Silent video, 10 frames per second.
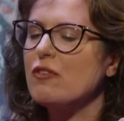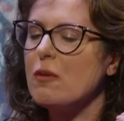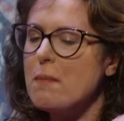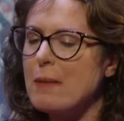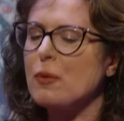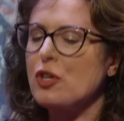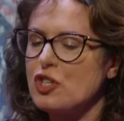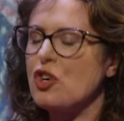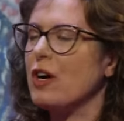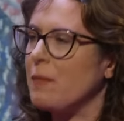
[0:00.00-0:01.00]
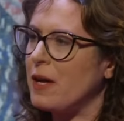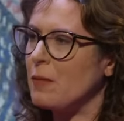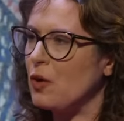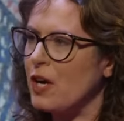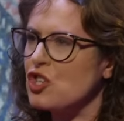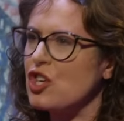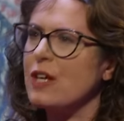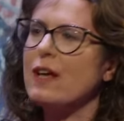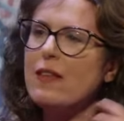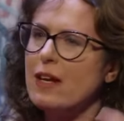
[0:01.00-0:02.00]
remember to talk about
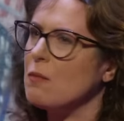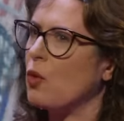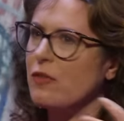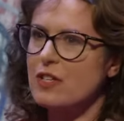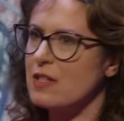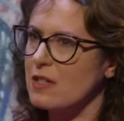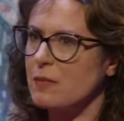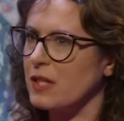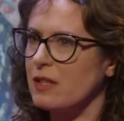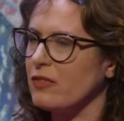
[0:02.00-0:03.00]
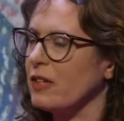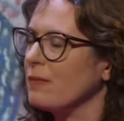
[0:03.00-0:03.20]
immigration, and then it morphed into something different.